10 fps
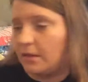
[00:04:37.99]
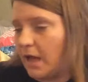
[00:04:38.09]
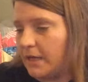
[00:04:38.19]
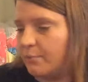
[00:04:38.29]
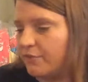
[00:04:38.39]
the
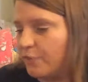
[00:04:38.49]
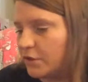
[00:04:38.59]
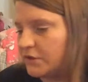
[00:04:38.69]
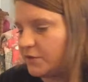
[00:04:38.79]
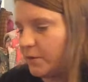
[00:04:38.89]
lining
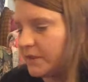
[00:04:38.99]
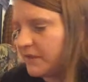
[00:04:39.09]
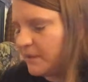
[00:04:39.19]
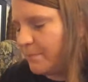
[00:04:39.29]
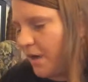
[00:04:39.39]
before, so I
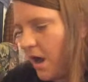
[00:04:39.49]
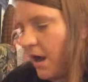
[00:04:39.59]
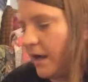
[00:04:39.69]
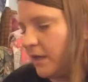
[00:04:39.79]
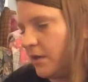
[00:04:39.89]
did
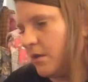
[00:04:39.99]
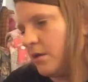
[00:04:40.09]
buy